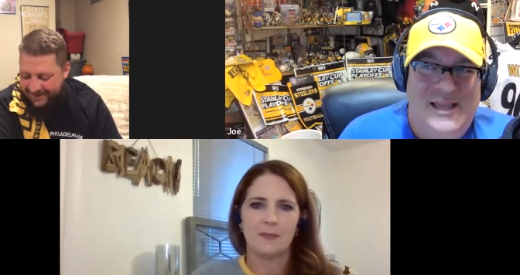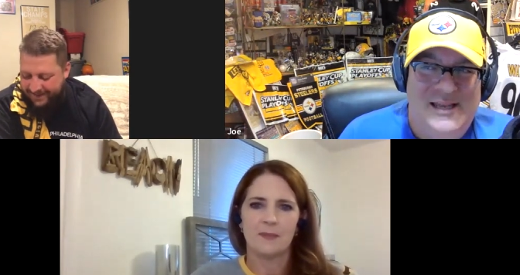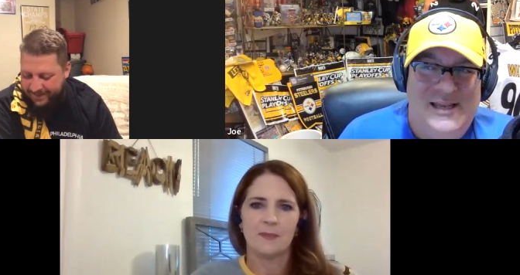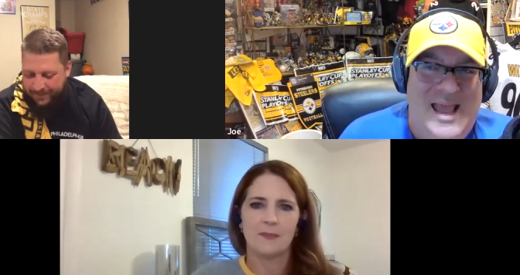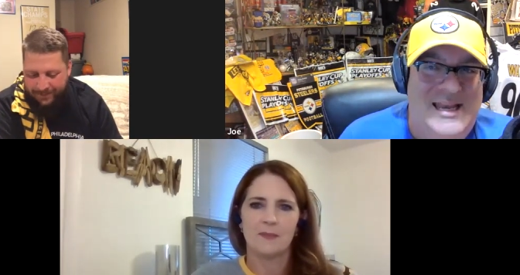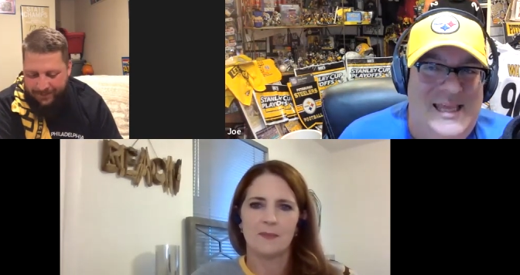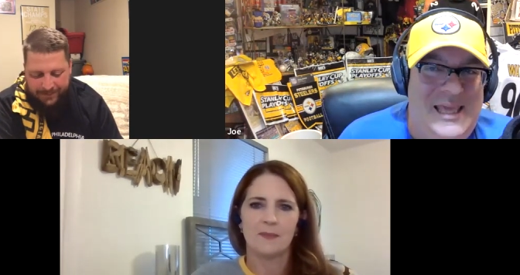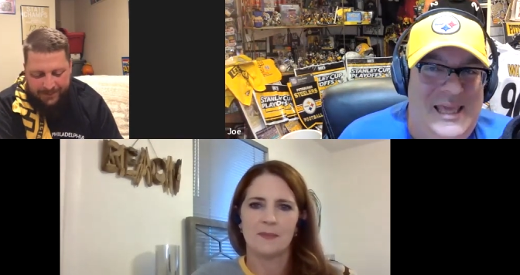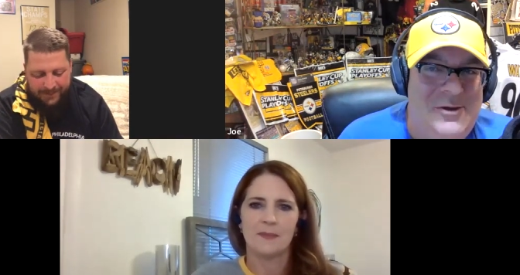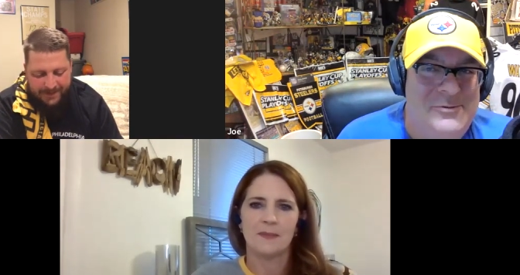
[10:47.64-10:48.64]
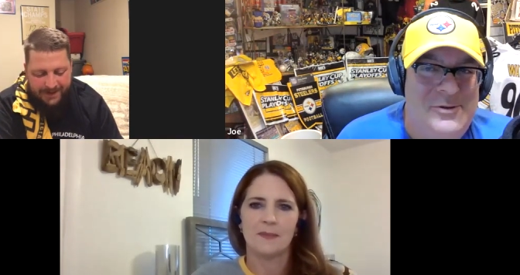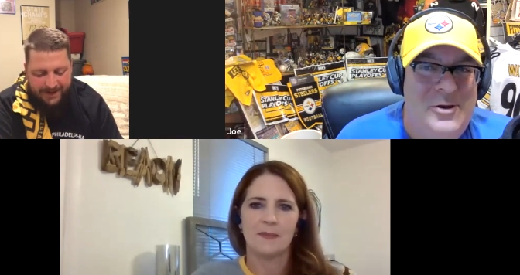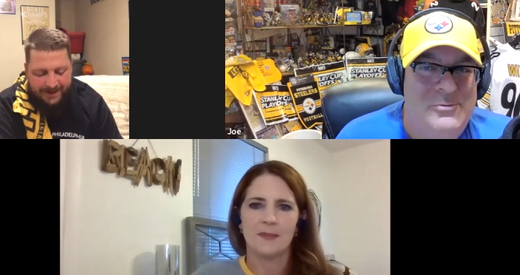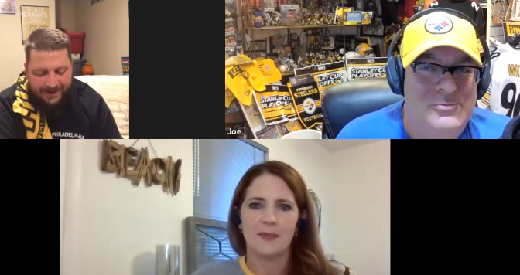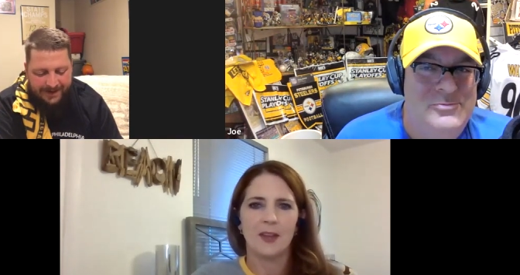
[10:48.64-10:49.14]
Speaker 1: and Kenny are,
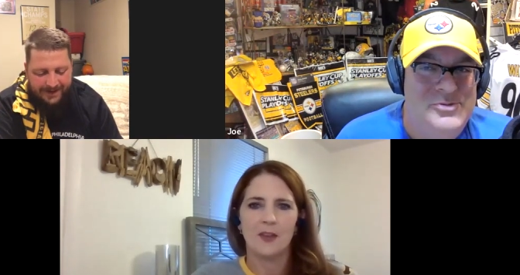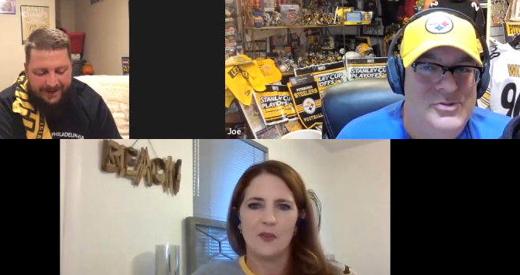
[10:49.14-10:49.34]
you know,